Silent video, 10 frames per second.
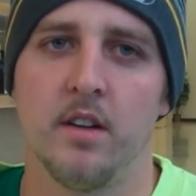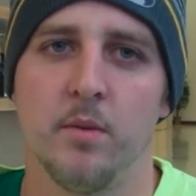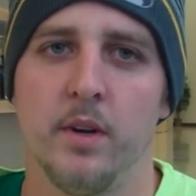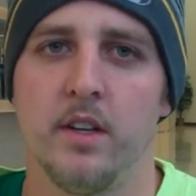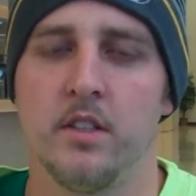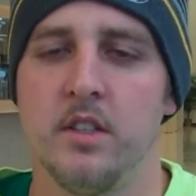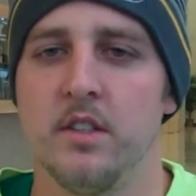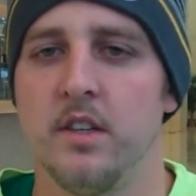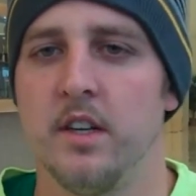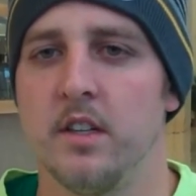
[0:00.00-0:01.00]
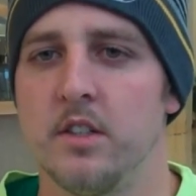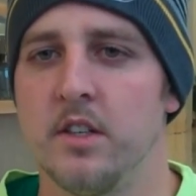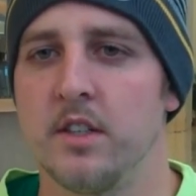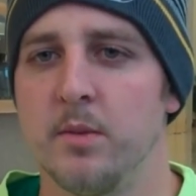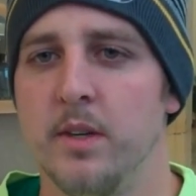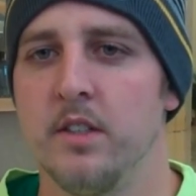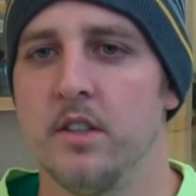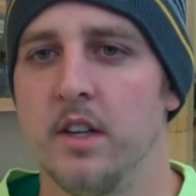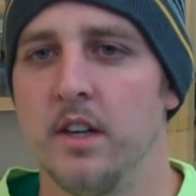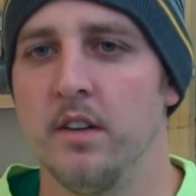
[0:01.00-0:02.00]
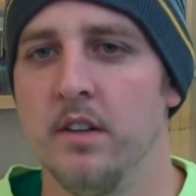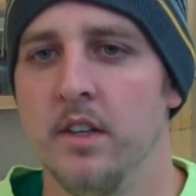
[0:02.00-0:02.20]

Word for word: the winning season, get the six wins, and then